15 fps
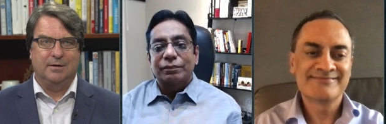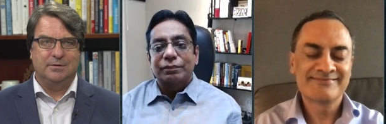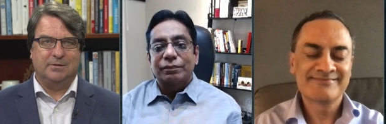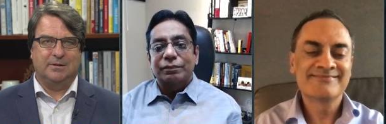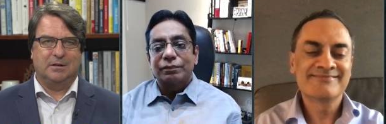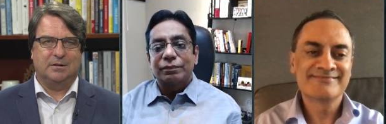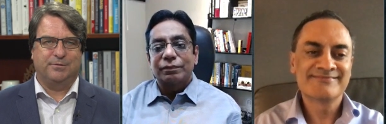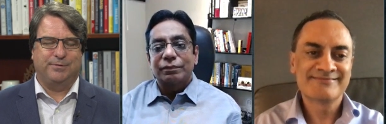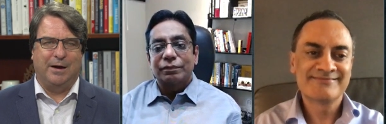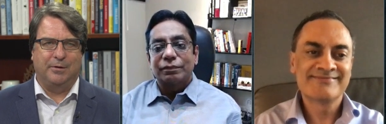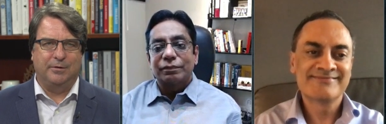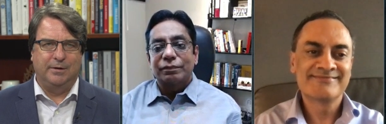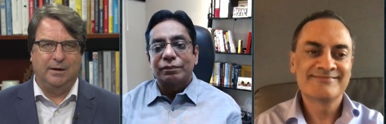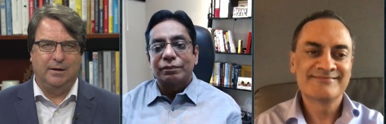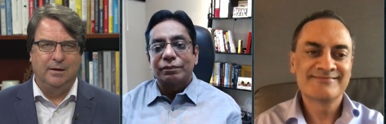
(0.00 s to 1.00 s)
Speaker 1: since its
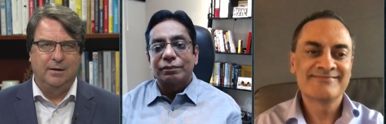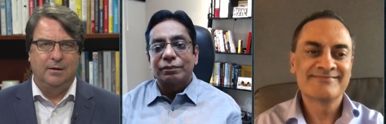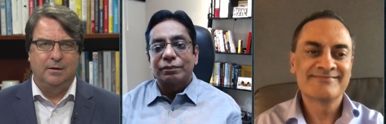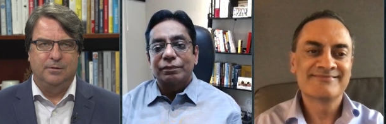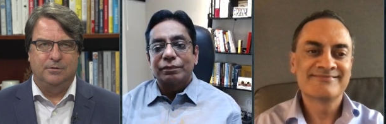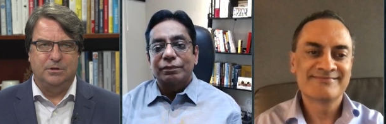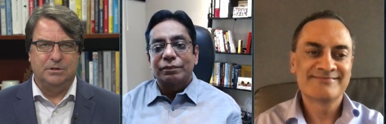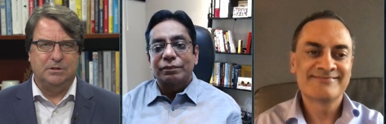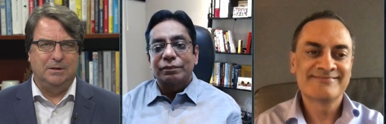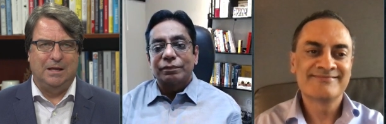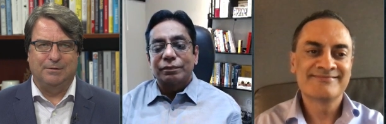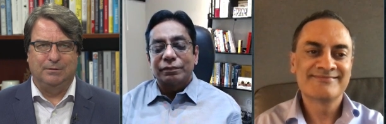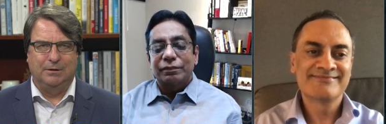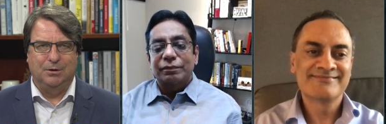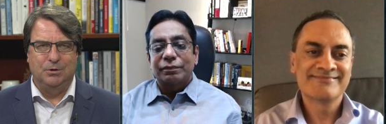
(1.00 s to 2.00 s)
founding. Just the
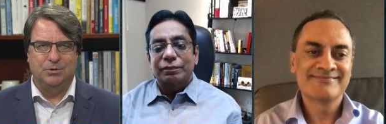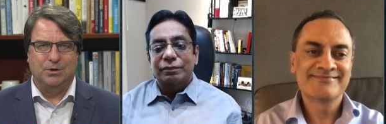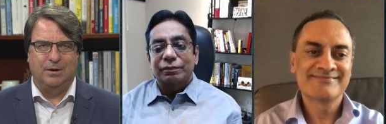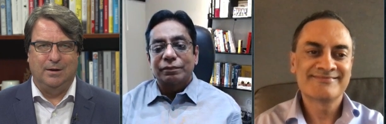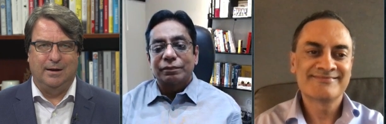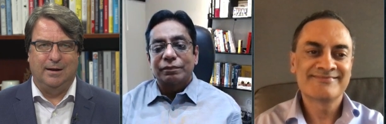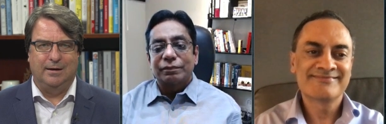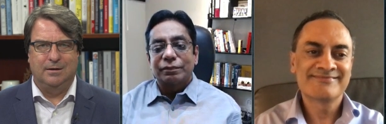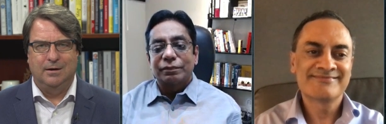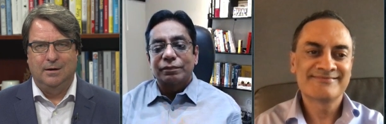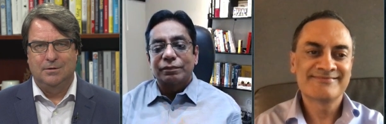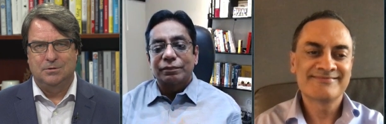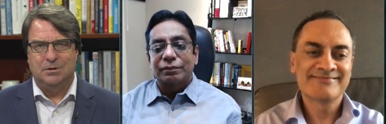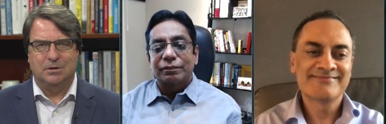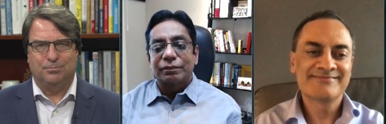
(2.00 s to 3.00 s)
evolution, and
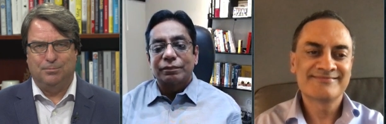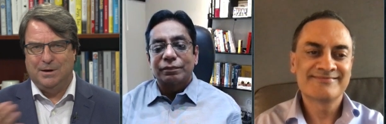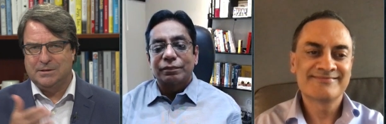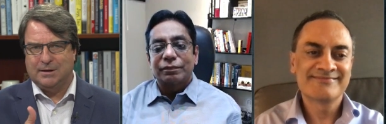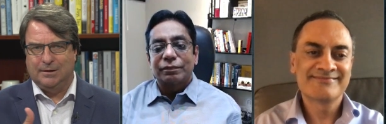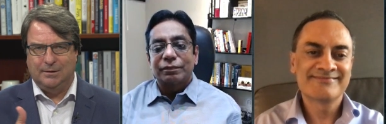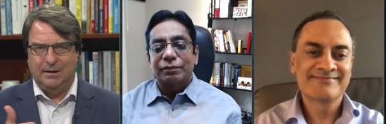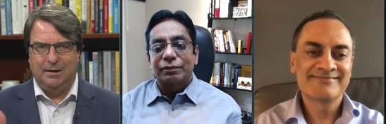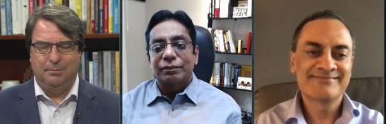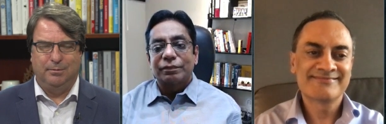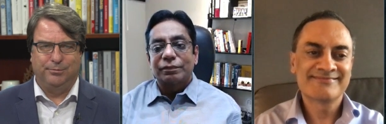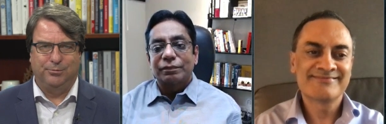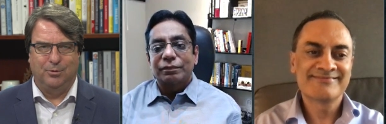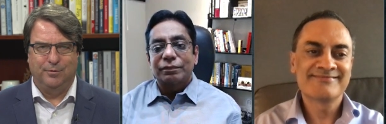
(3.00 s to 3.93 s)
just recently, before